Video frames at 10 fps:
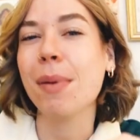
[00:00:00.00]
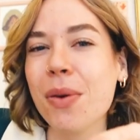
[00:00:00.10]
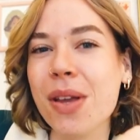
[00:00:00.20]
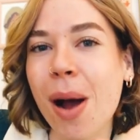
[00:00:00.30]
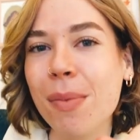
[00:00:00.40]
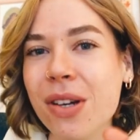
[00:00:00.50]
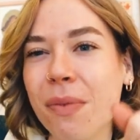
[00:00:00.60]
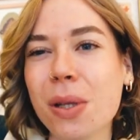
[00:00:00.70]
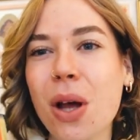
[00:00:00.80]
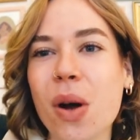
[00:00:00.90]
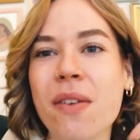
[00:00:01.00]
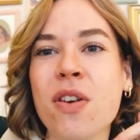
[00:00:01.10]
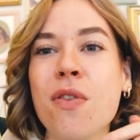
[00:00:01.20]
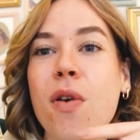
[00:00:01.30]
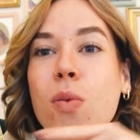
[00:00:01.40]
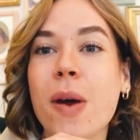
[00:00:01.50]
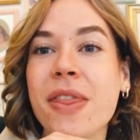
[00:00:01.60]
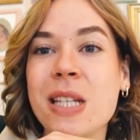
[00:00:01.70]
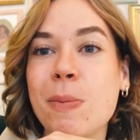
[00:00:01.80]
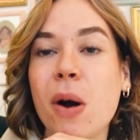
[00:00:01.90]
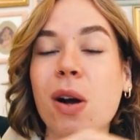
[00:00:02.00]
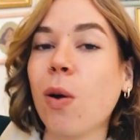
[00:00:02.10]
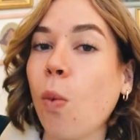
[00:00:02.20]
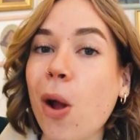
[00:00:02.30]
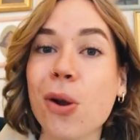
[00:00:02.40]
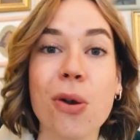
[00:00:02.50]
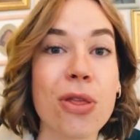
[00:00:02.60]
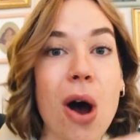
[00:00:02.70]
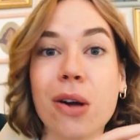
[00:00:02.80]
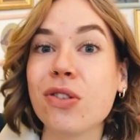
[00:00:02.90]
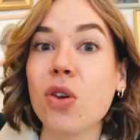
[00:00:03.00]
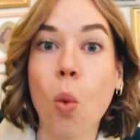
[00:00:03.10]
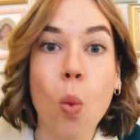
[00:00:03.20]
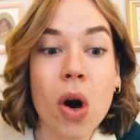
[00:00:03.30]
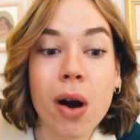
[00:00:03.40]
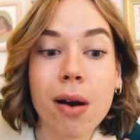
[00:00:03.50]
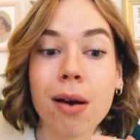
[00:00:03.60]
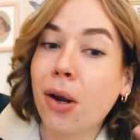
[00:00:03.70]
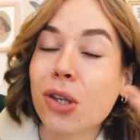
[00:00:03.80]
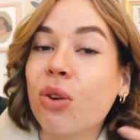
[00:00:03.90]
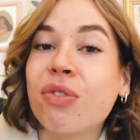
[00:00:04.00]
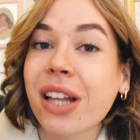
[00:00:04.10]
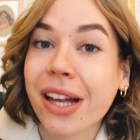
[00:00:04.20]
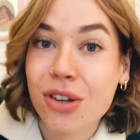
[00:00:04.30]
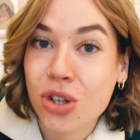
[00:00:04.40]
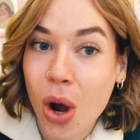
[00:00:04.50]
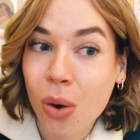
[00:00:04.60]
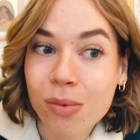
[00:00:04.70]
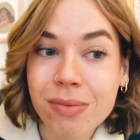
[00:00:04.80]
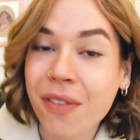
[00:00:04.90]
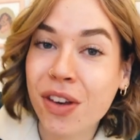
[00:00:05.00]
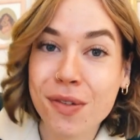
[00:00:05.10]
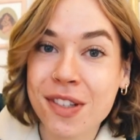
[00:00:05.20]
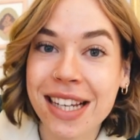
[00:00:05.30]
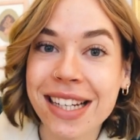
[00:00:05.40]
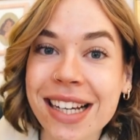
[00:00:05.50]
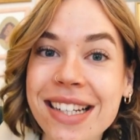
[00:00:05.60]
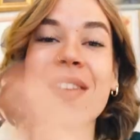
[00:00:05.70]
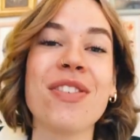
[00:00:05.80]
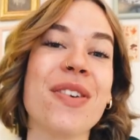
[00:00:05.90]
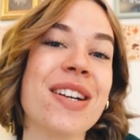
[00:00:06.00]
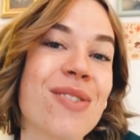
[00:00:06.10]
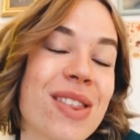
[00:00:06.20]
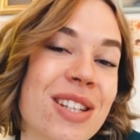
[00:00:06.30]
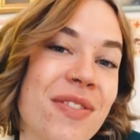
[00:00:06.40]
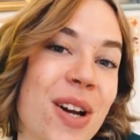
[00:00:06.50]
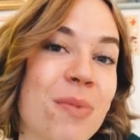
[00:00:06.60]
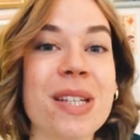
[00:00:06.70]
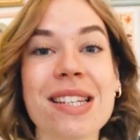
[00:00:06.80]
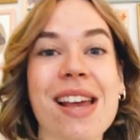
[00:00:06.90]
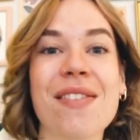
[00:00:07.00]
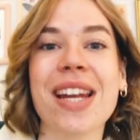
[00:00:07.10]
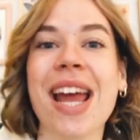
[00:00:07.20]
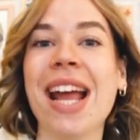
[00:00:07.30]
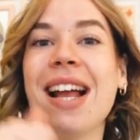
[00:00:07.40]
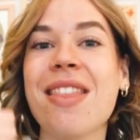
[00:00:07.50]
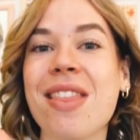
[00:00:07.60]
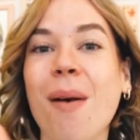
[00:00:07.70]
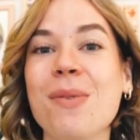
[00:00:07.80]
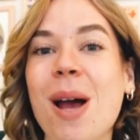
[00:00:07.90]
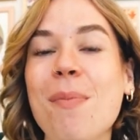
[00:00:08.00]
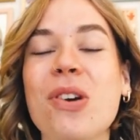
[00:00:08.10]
Let me know in the comments down below if you've read this book, what your thoughts were, and also if you like the show, if you've seen it. If you enjoyed this video, please give it a thumbs up.